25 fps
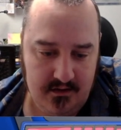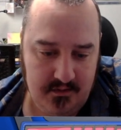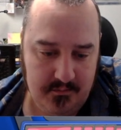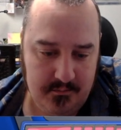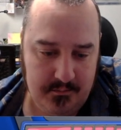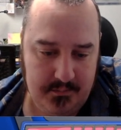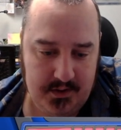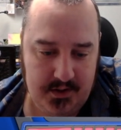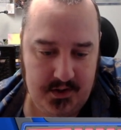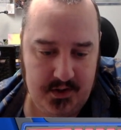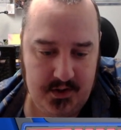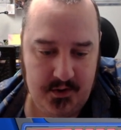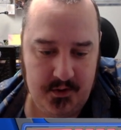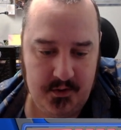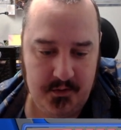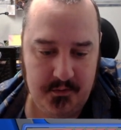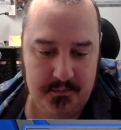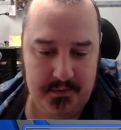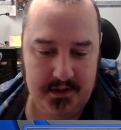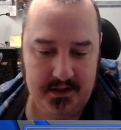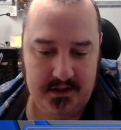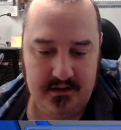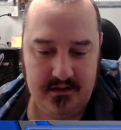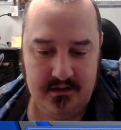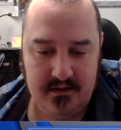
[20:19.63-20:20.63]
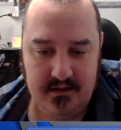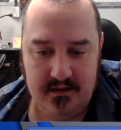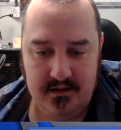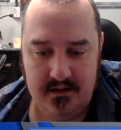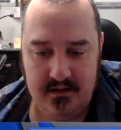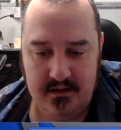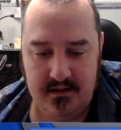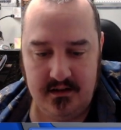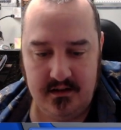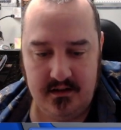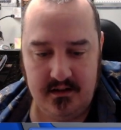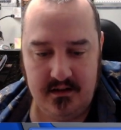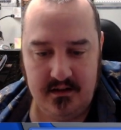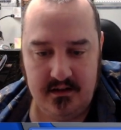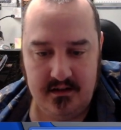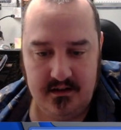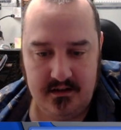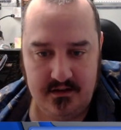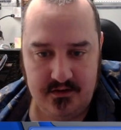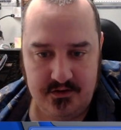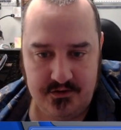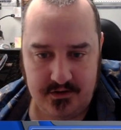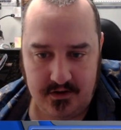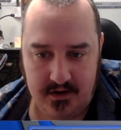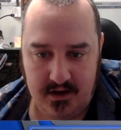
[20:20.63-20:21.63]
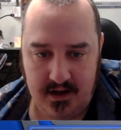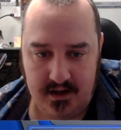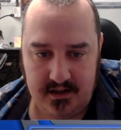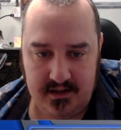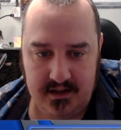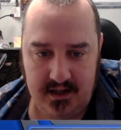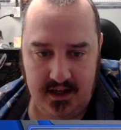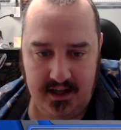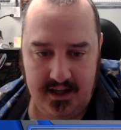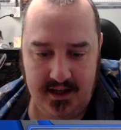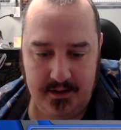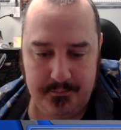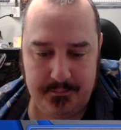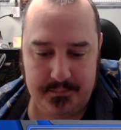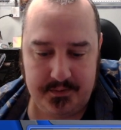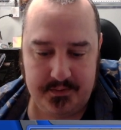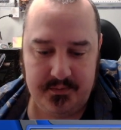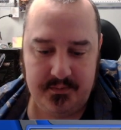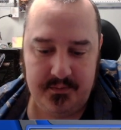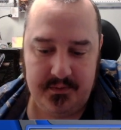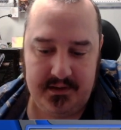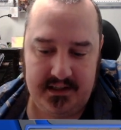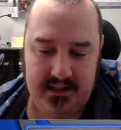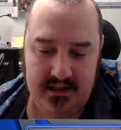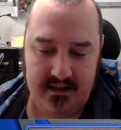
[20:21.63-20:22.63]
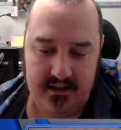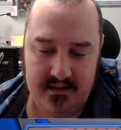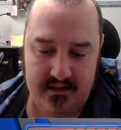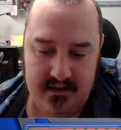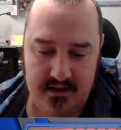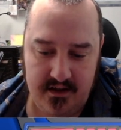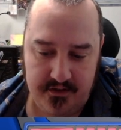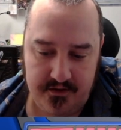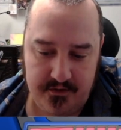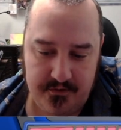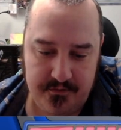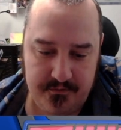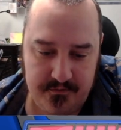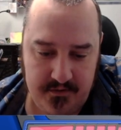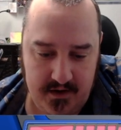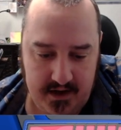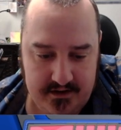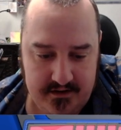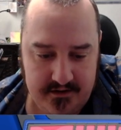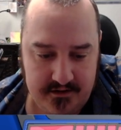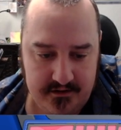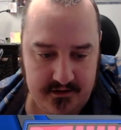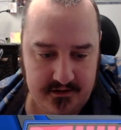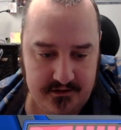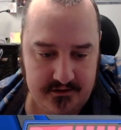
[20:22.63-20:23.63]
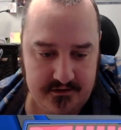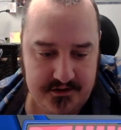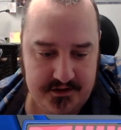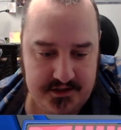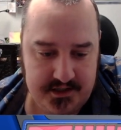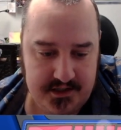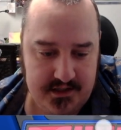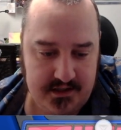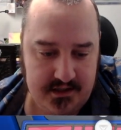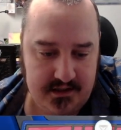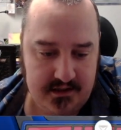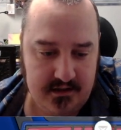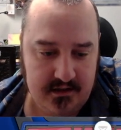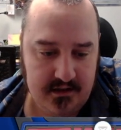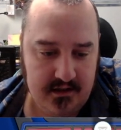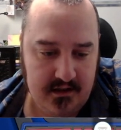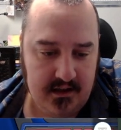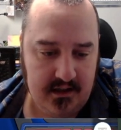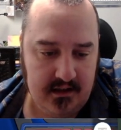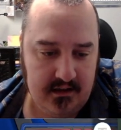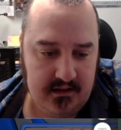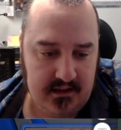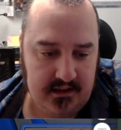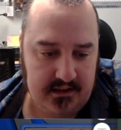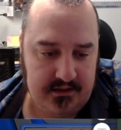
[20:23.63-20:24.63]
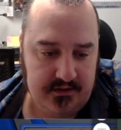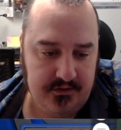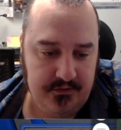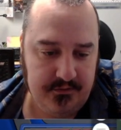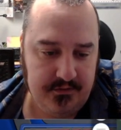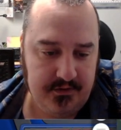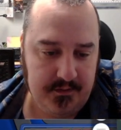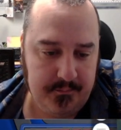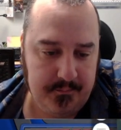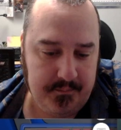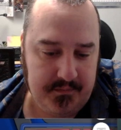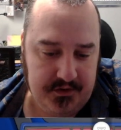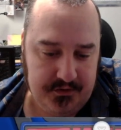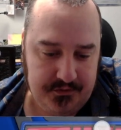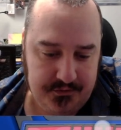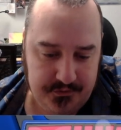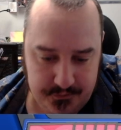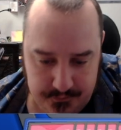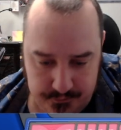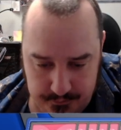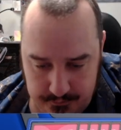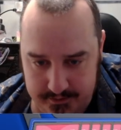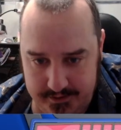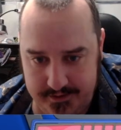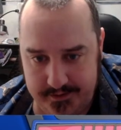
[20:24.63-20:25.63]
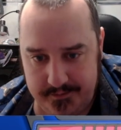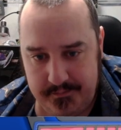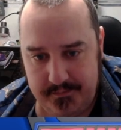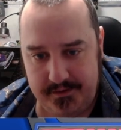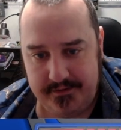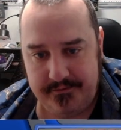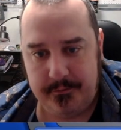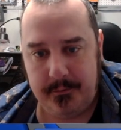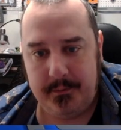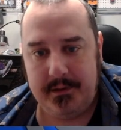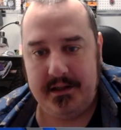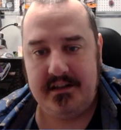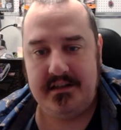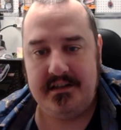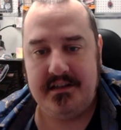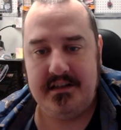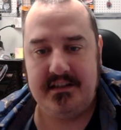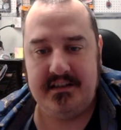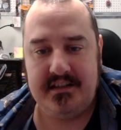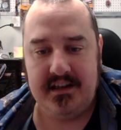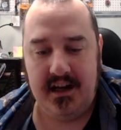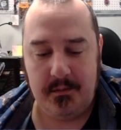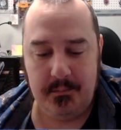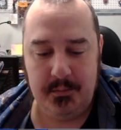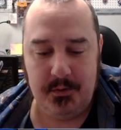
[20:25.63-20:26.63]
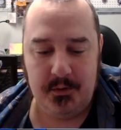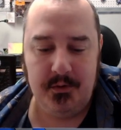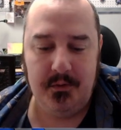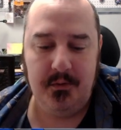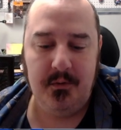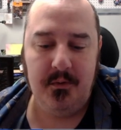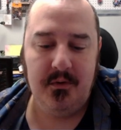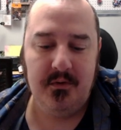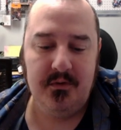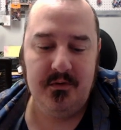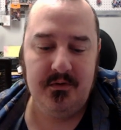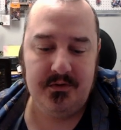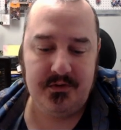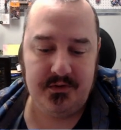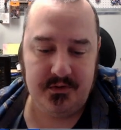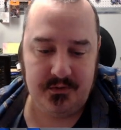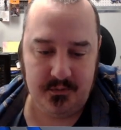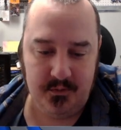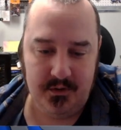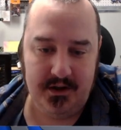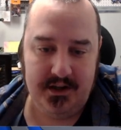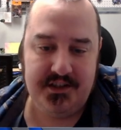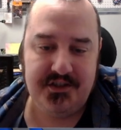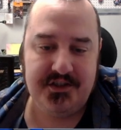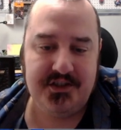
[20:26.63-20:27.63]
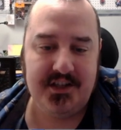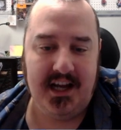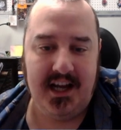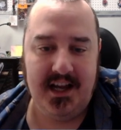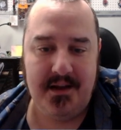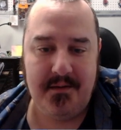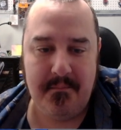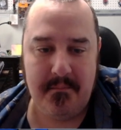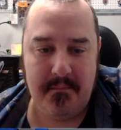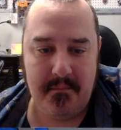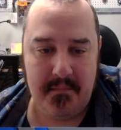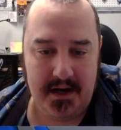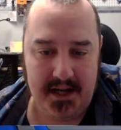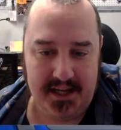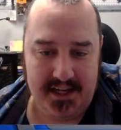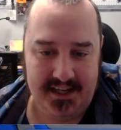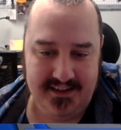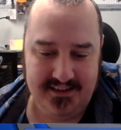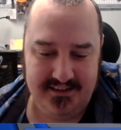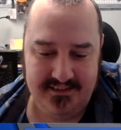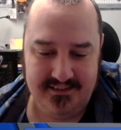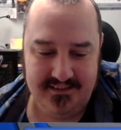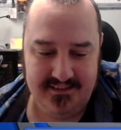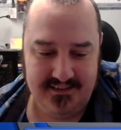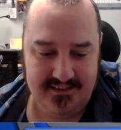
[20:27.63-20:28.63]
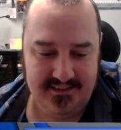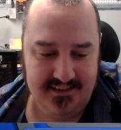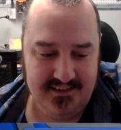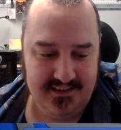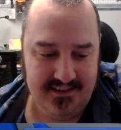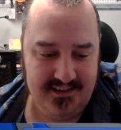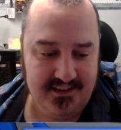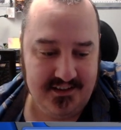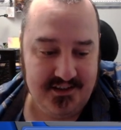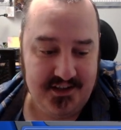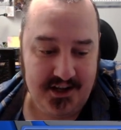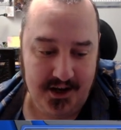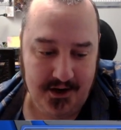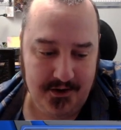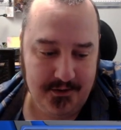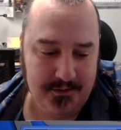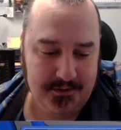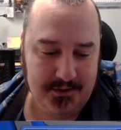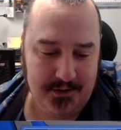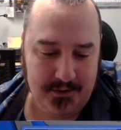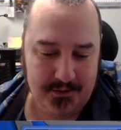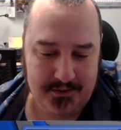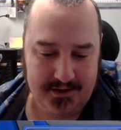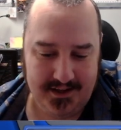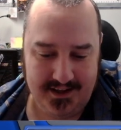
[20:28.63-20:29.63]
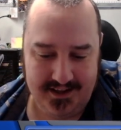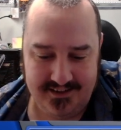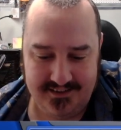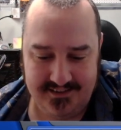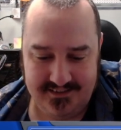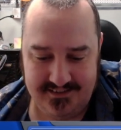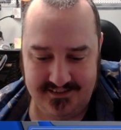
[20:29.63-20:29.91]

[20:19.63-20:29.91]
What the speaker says: Boom. Draw up. We get another Fire Energy. Let's flip the script. If we get double switch, I might. No, okay.